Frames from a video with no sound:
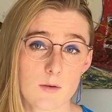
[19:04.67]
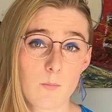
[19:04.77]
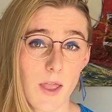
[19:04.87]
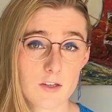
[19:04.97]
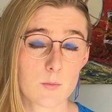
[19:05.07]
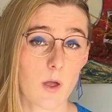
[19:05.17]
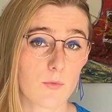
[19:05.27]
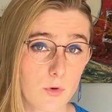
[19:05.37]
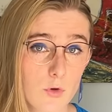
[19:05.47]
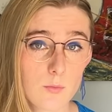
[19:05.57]
back to my
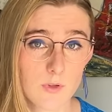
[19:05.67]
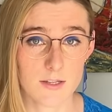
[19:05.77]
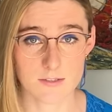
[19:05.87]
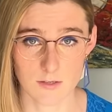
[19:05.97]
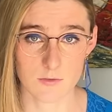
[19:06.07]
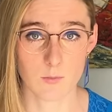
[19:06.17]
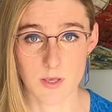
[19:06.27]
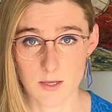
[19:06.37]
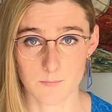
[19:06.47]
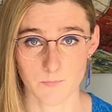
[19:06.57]
room at 7
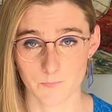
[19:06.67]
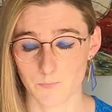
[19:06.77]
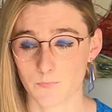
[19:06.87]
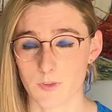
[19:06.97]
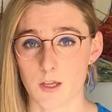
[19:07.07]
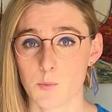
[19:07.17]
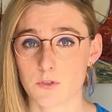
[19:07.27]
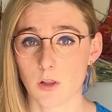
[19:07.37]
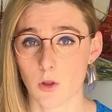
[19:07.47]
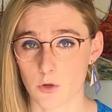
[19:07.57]
p.m. It was a
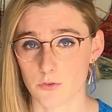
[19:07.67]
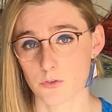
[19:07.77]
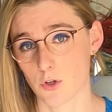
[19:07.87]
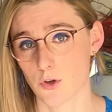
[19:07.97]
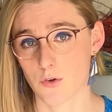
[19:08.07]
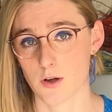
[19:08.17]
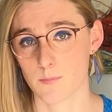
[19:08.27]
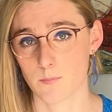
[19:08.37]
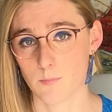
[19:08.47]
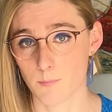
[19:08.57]
long surgery,
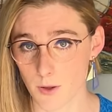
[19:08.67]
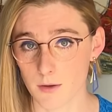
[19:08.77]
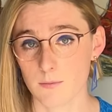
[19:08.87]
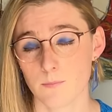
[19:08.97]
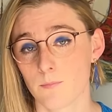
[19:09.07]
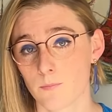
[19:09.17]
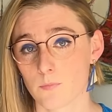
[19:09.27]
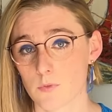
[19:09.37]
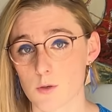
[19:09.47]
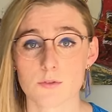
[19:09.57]
but it
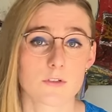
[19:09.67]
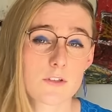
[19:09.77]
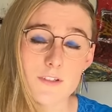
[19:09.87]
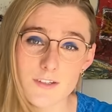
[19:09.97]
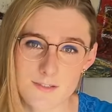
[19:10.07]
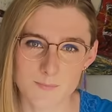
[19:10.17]
was a success.